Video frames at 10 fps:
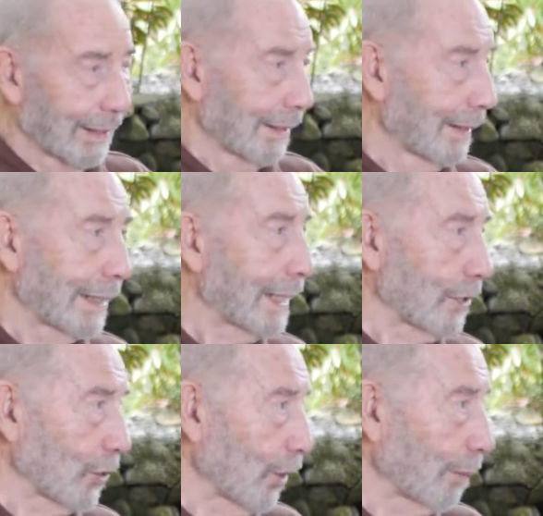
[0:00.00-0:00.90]
they didn't
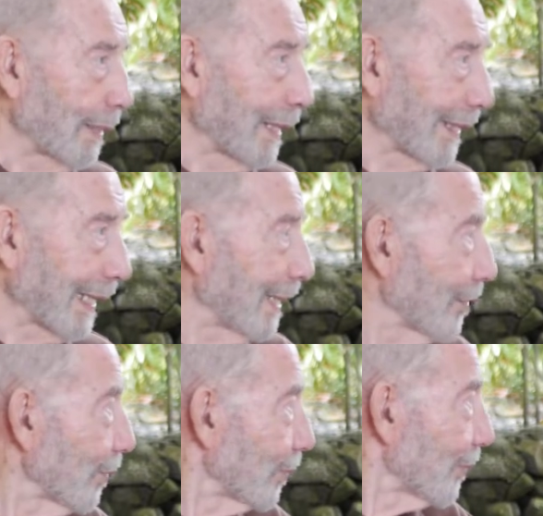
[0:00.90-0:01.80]
stop to let the kids
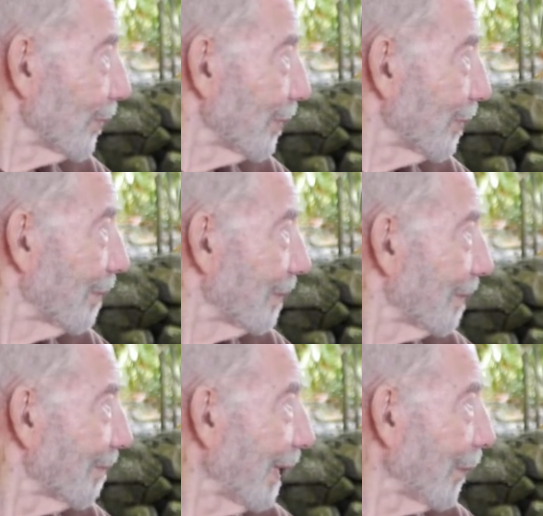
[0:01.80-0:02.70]
go through. The
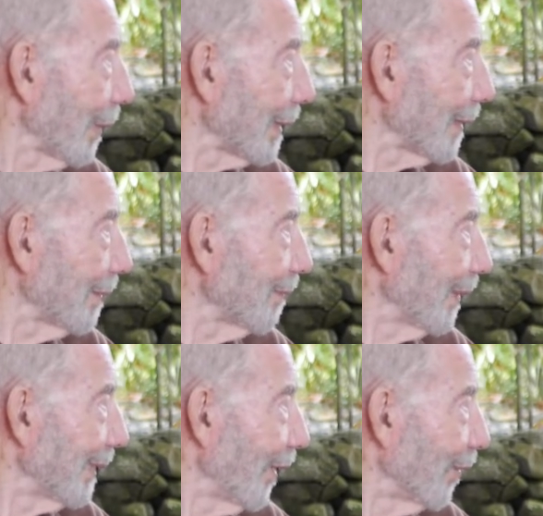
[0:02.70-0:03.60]
fight
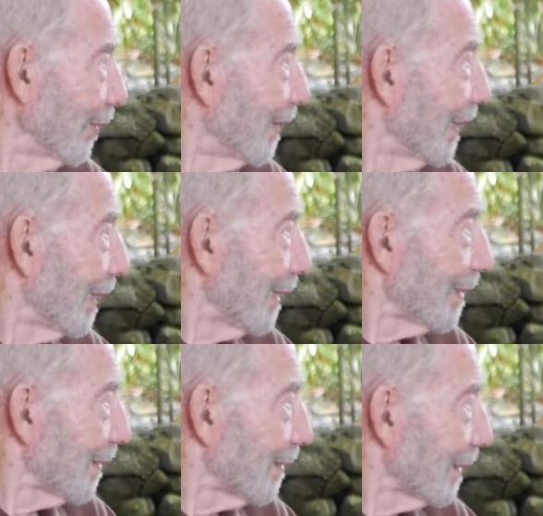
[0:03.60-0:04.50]
went on.
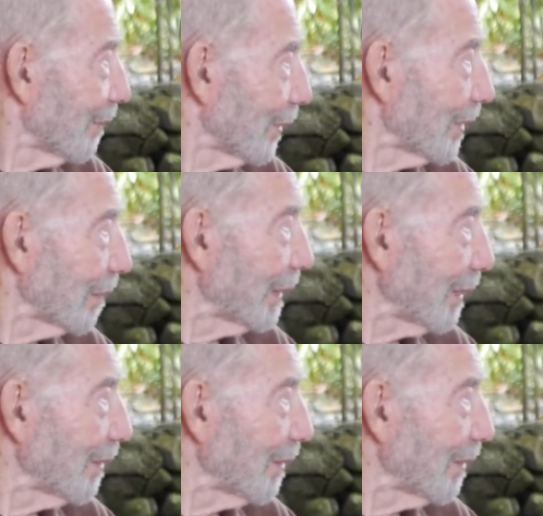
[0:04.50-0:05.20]
It was a bit,